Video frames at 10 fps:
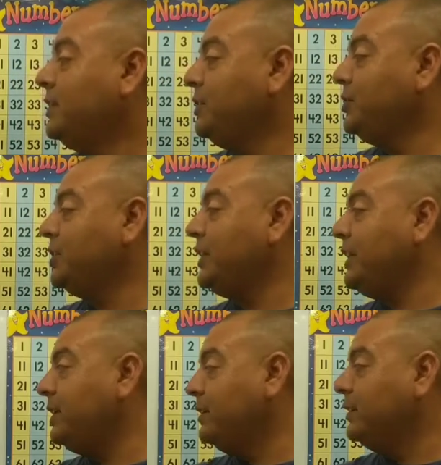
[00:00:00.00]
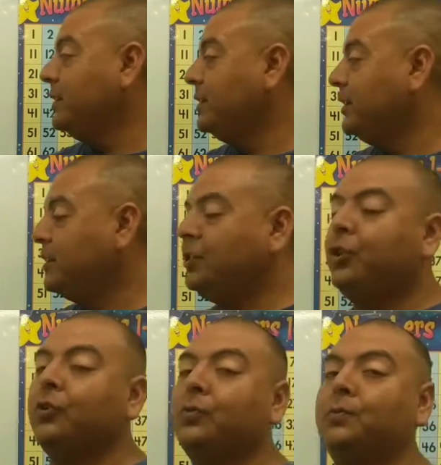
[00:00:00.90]
usually
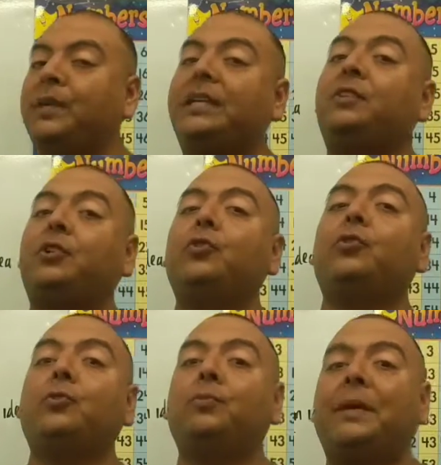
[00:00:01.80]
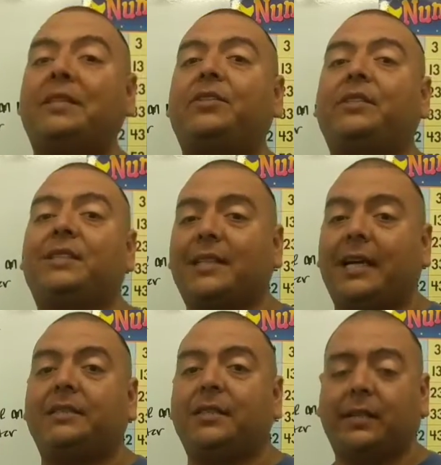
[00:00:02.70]
there'll be two mentors
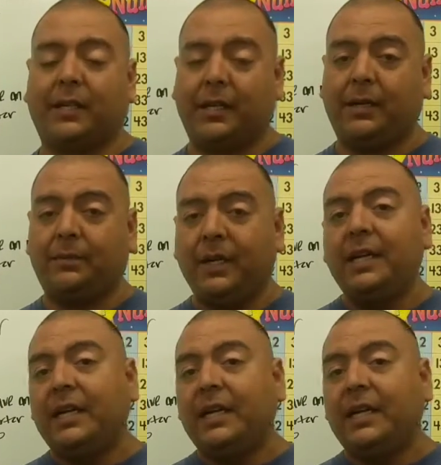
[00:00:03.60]
assigned to the club,